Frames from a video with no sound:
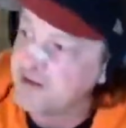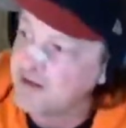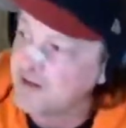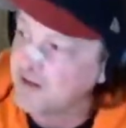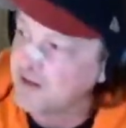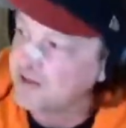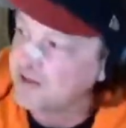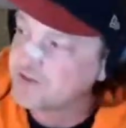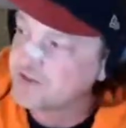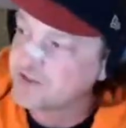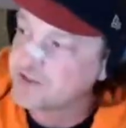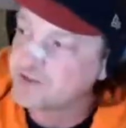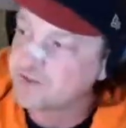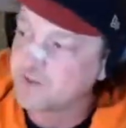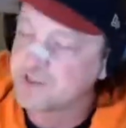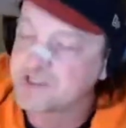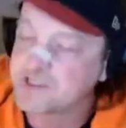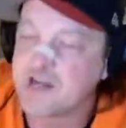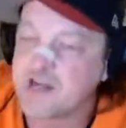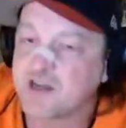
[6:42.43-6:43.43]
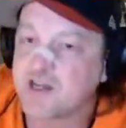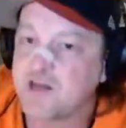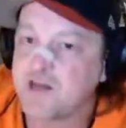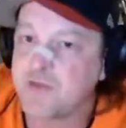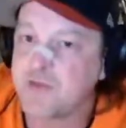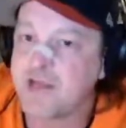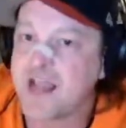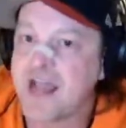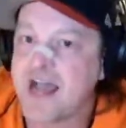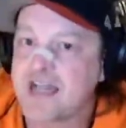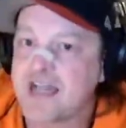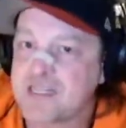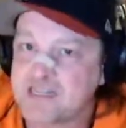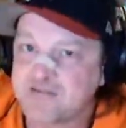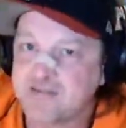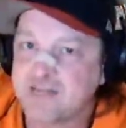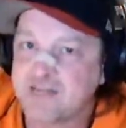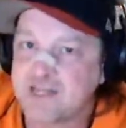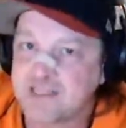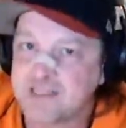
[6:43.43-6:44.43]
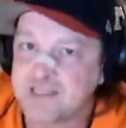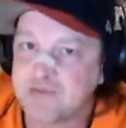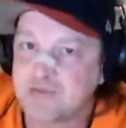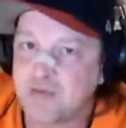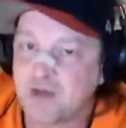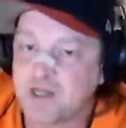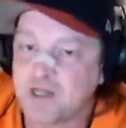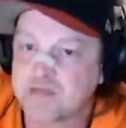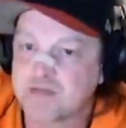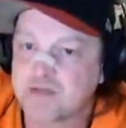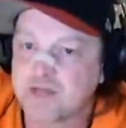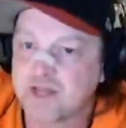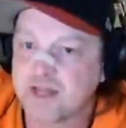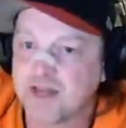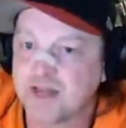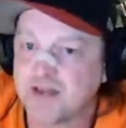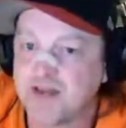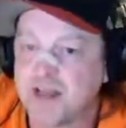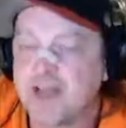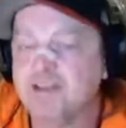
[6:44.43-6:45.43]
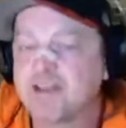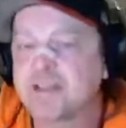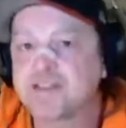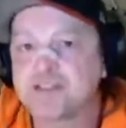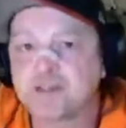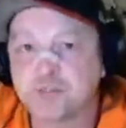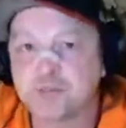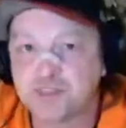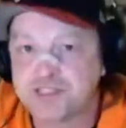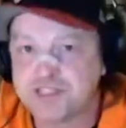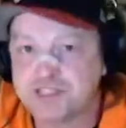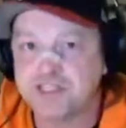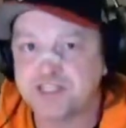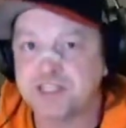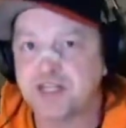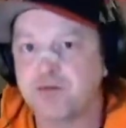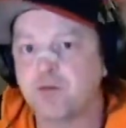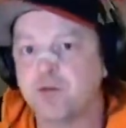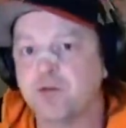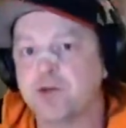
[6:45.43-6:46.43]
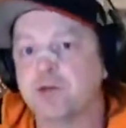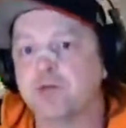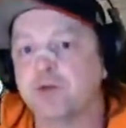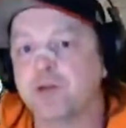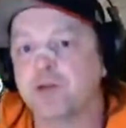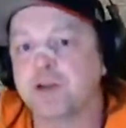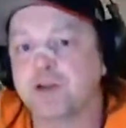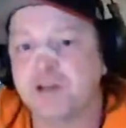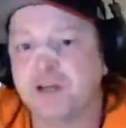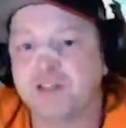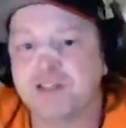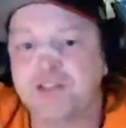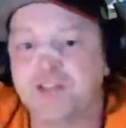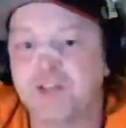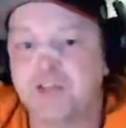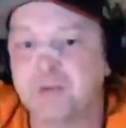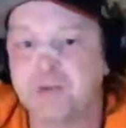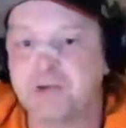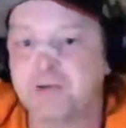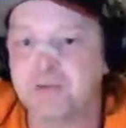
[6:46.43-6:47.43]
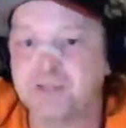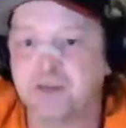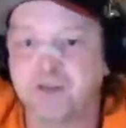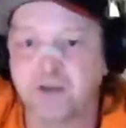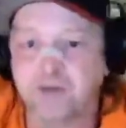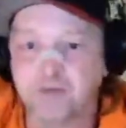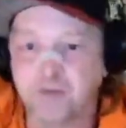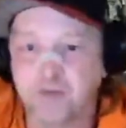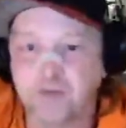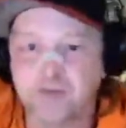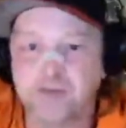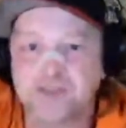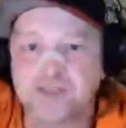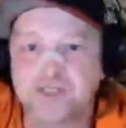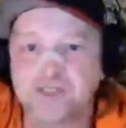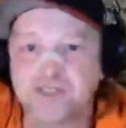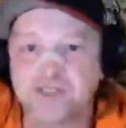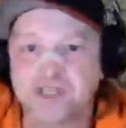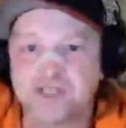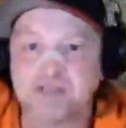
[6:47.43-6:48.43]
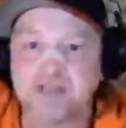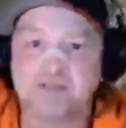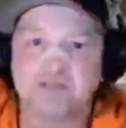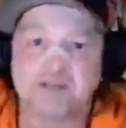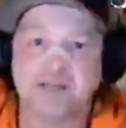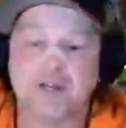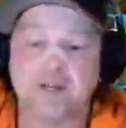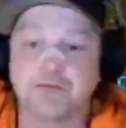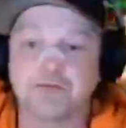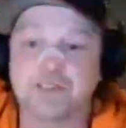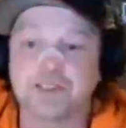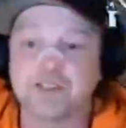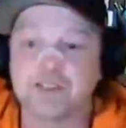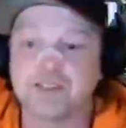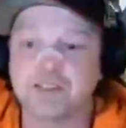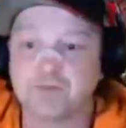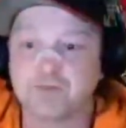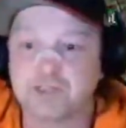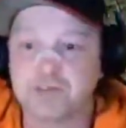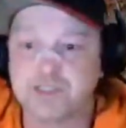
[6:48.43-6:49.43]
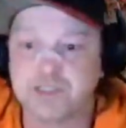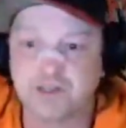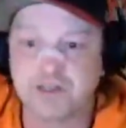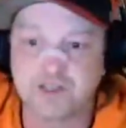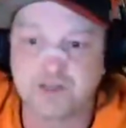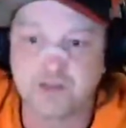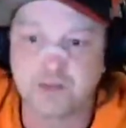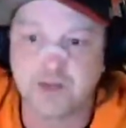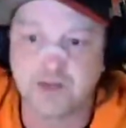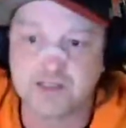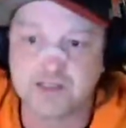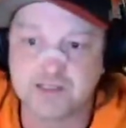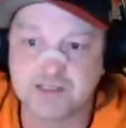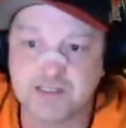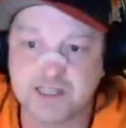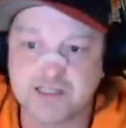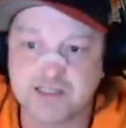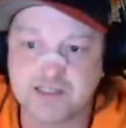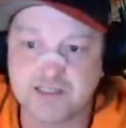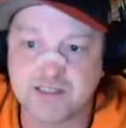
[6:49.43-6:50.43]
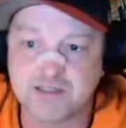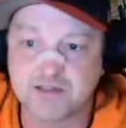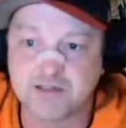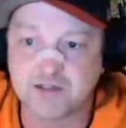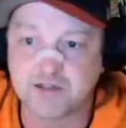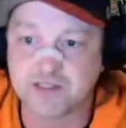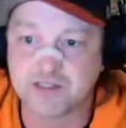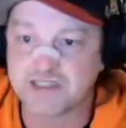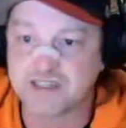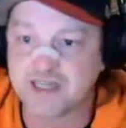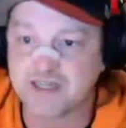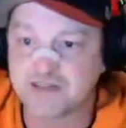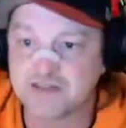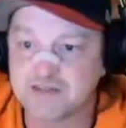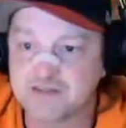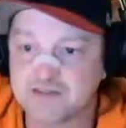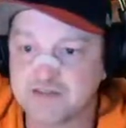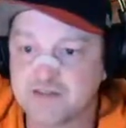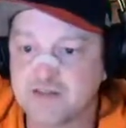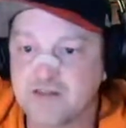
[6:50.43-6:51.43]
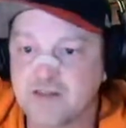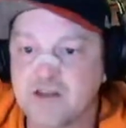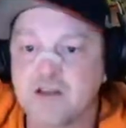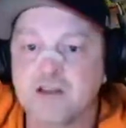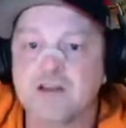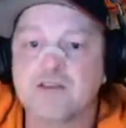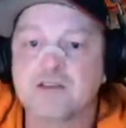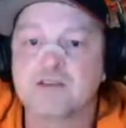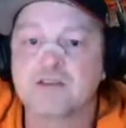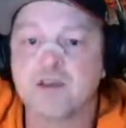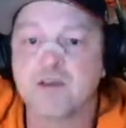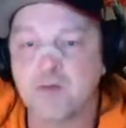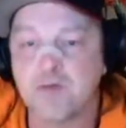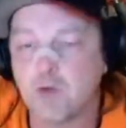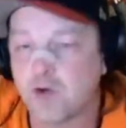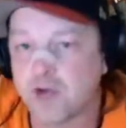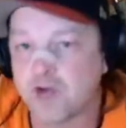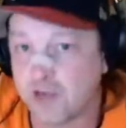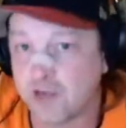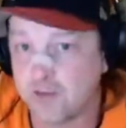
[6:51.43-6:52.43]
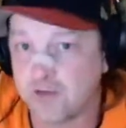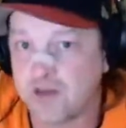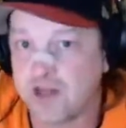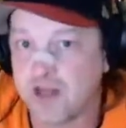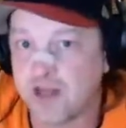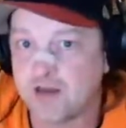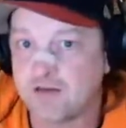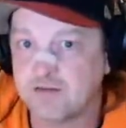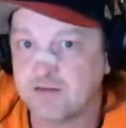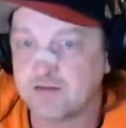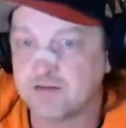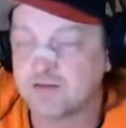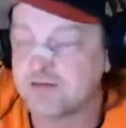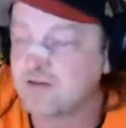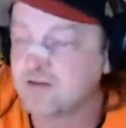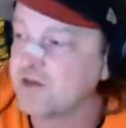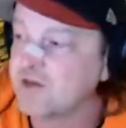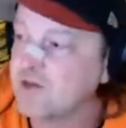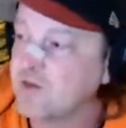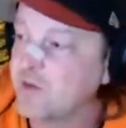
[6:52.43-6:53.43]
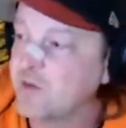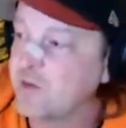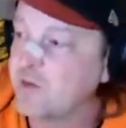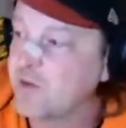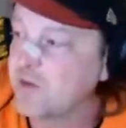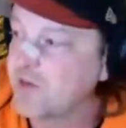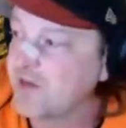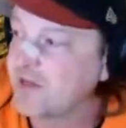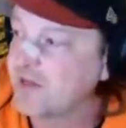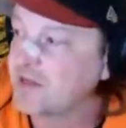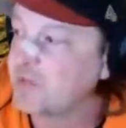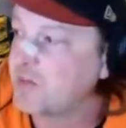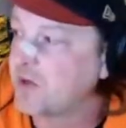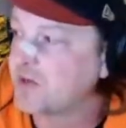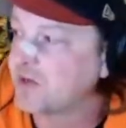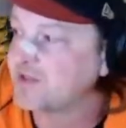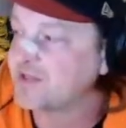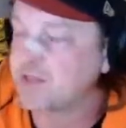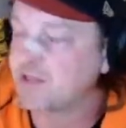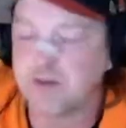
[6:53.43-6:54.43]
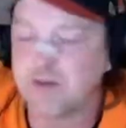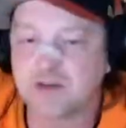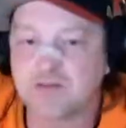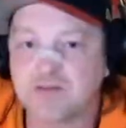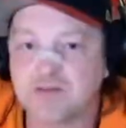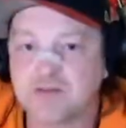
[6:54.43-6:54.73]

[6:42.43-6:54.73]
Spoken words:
So this run's not going to be as fast as it possibly can, and that's the risk you take when you run a champion who's got a 3% chance of getting resisted. We're still at the boss in less than 30 seconds, so I'm okay with that. We would have been at the boss at about